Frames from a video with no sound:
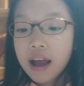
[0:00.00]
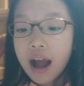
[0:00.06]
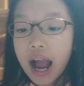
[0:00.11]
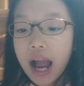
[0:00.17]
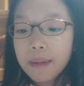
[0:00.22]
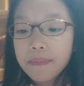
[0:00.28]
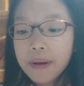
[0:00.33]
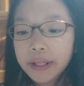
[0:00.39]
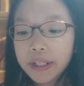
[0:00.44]

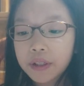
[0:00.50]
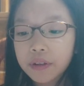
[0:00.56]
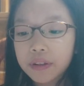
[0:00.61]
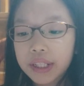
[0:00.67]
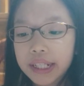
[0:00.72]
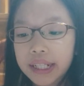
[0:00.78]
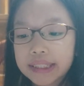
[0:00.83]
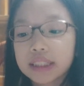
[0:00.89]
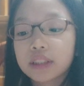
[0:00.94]
I bet you
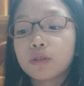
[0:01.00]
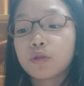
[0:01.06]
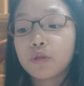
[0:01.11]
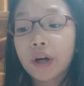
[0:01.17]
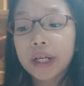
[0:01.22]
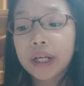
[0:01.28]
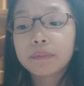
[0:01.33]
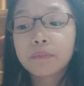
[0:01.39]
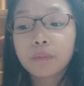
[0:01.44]
think it's a
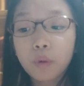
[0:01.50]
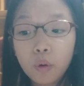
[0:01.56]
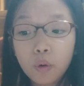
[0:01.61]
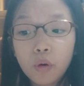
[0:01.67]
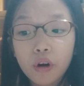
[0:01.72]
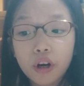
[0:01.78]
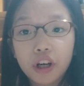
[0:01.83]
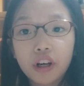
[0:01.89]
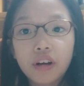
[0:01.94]
right
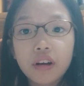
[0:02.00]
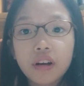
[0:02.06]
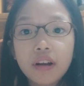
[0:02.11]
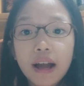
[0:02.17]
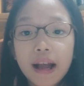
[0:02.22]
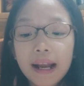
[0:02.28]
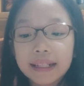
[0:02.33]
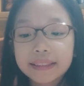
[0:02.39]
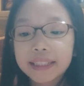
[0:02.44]
bore,
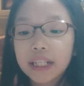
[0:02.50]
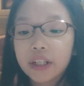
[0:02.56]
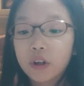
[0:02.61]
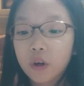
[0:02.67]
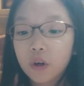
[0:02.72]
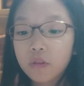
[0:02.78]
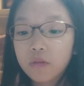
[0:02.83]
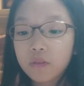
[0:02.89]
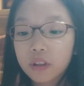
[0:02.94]
I said
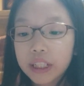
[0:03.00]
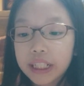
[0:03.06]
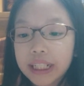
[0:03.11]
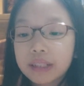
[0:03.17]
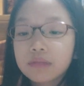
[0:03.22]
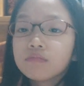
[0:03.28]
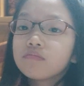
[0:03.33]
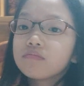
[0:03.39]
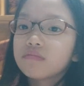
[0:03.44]
hopefully.